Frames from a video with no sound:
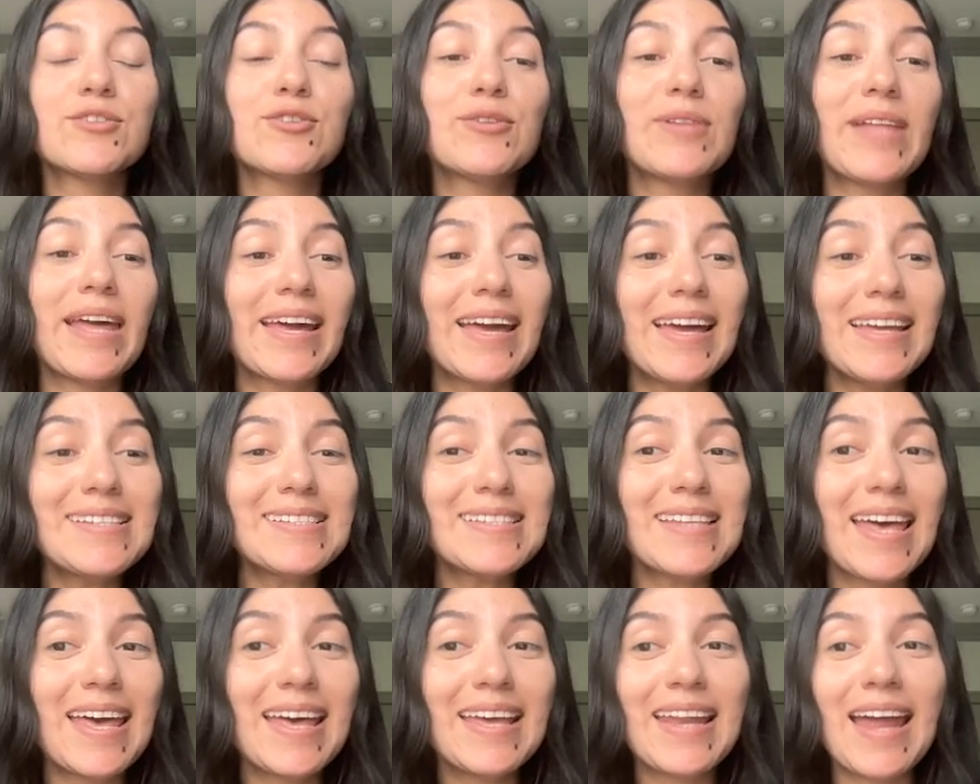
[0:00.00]
So like I
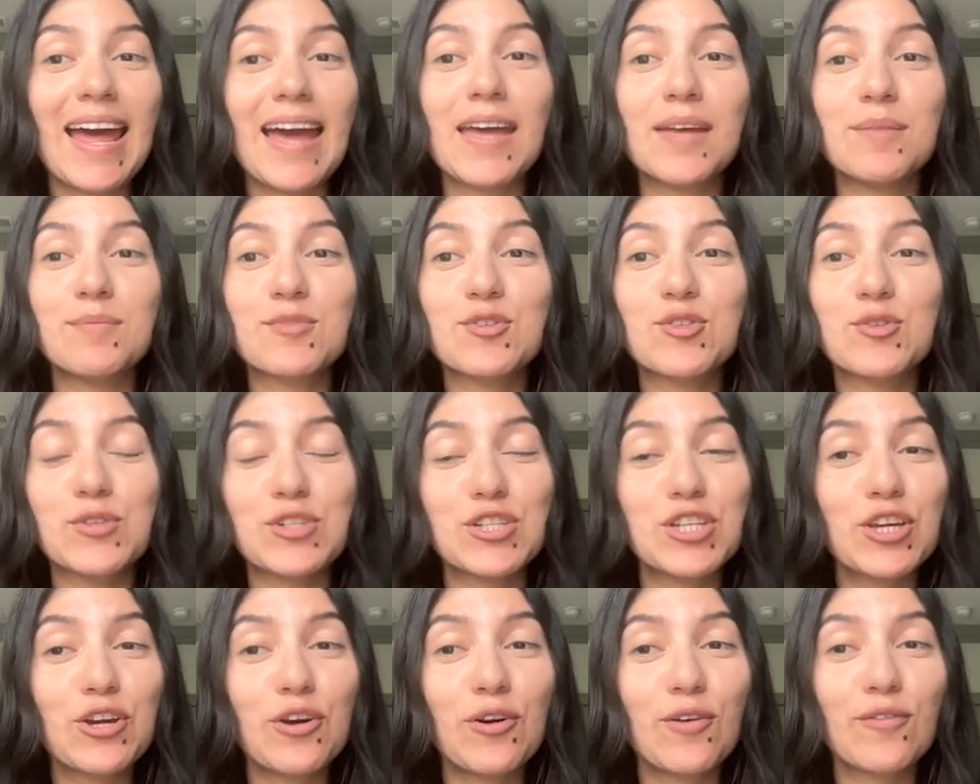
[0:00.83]
said, I'm
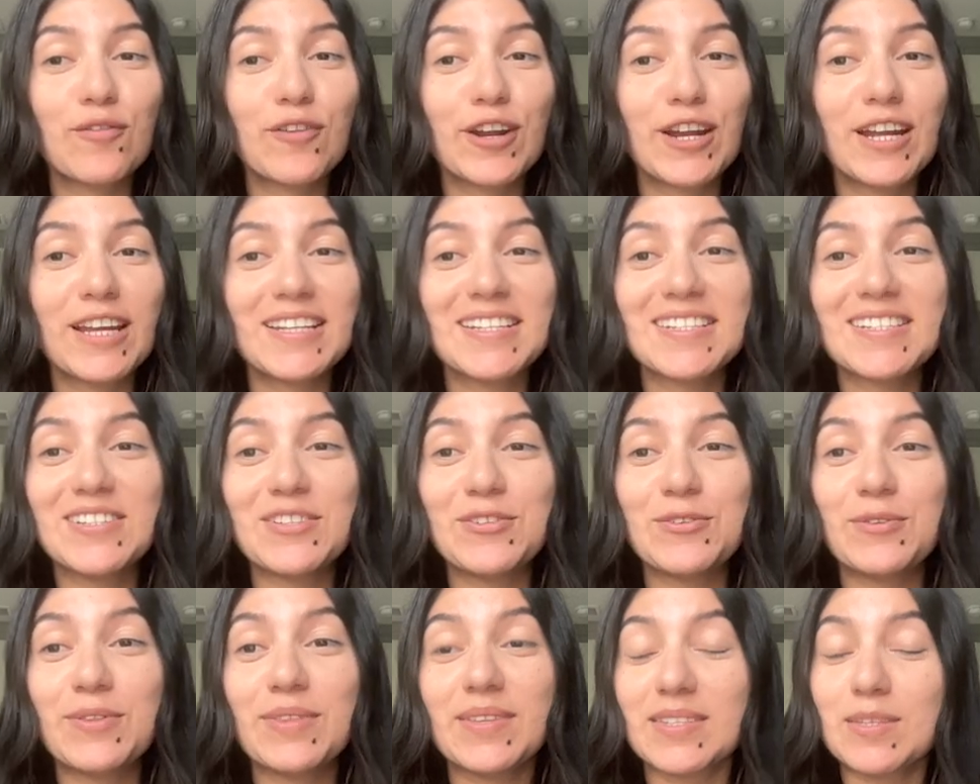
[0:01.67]
switching over
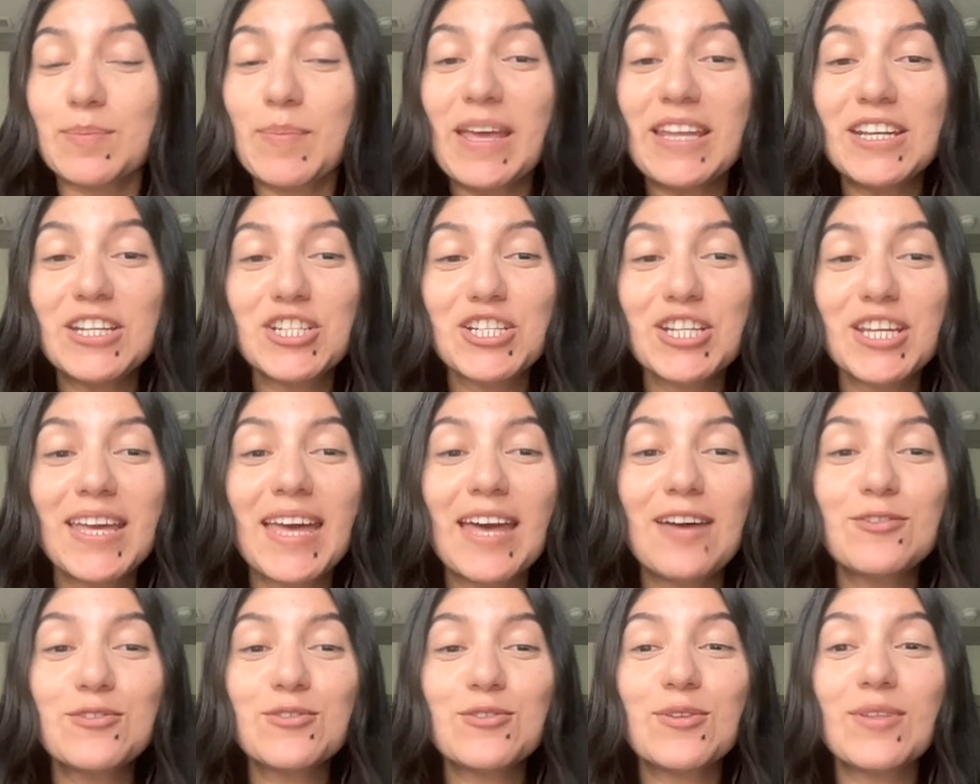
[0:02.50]
into the Spanish
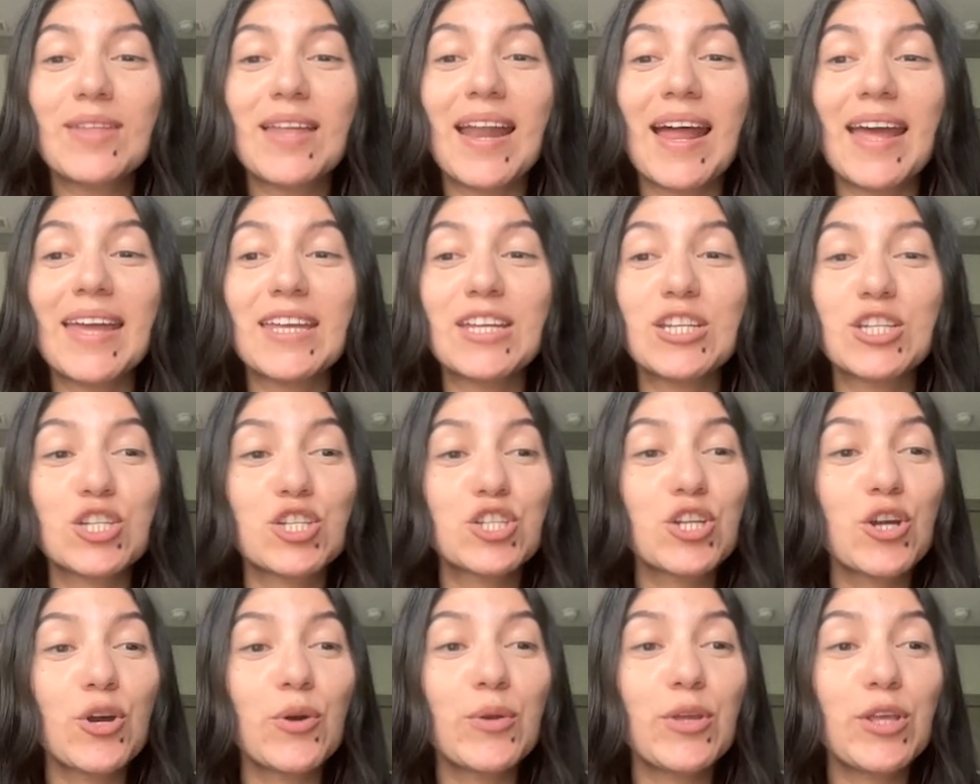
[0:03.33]
account so that I can
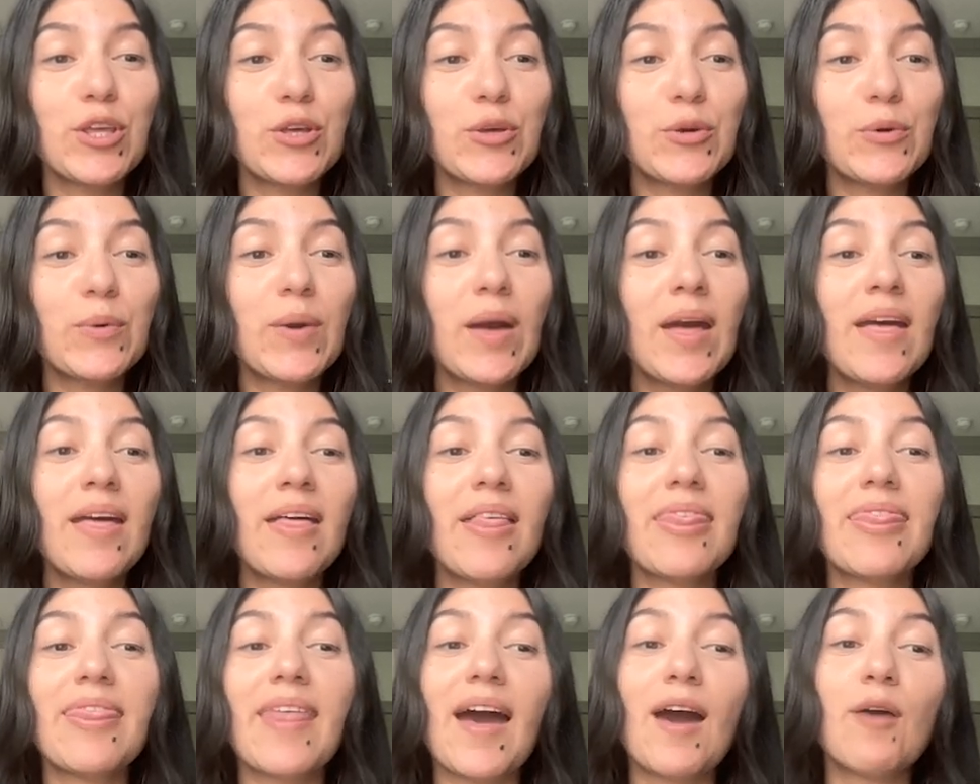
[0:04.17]
show you
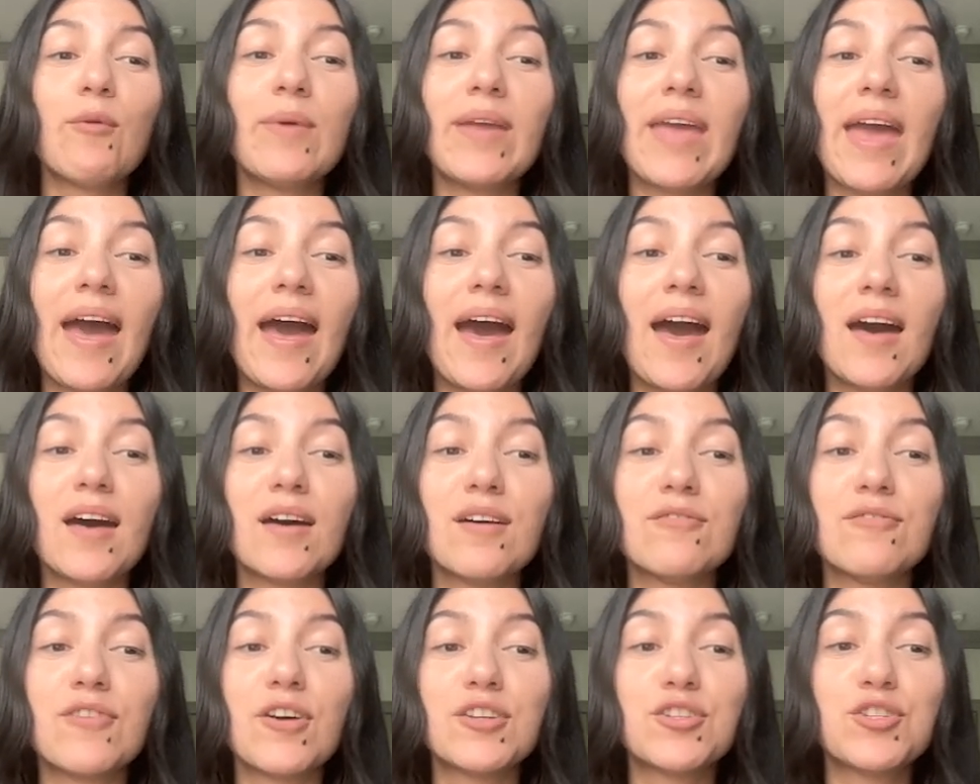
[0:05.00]
that we
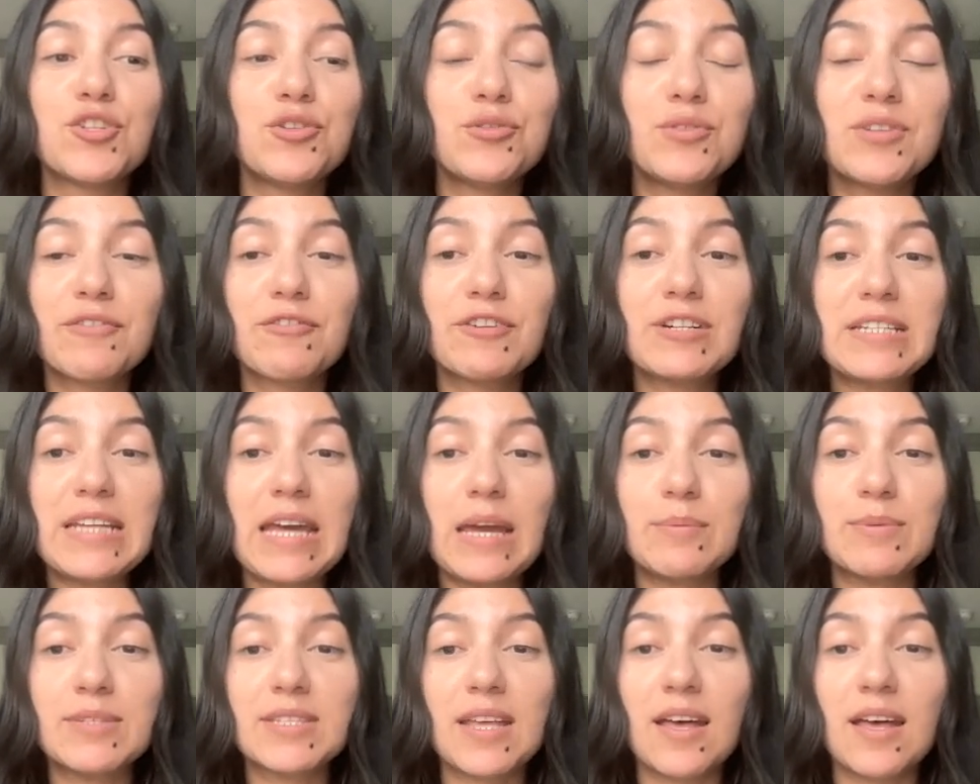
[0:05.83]
have two different
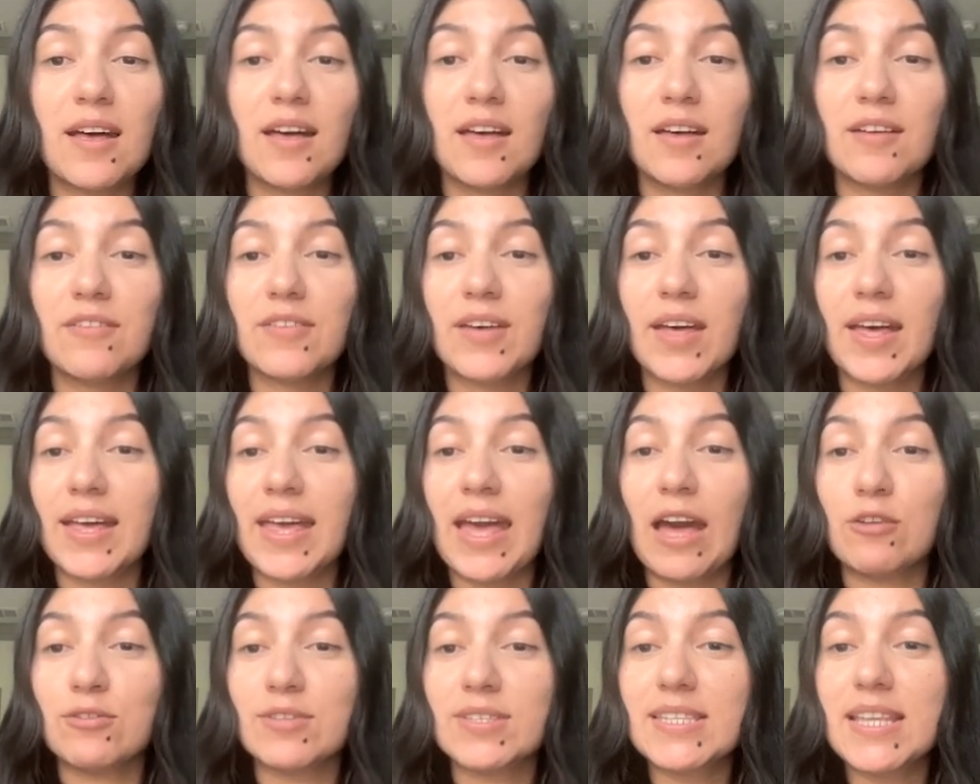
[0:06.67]
types of
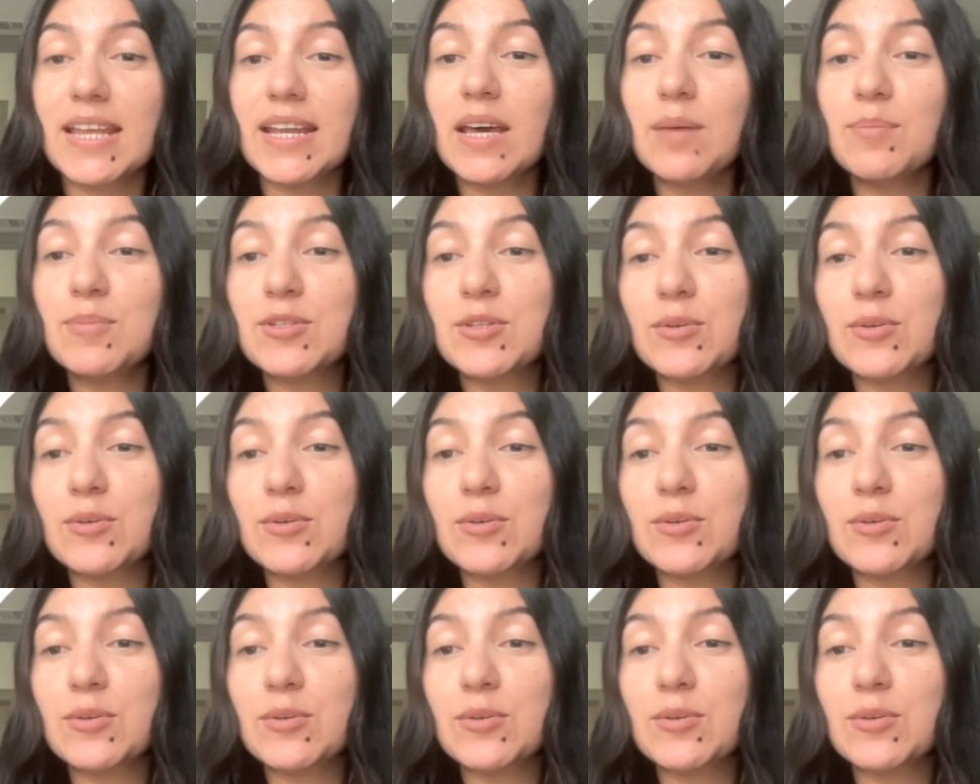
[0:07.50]
account set up.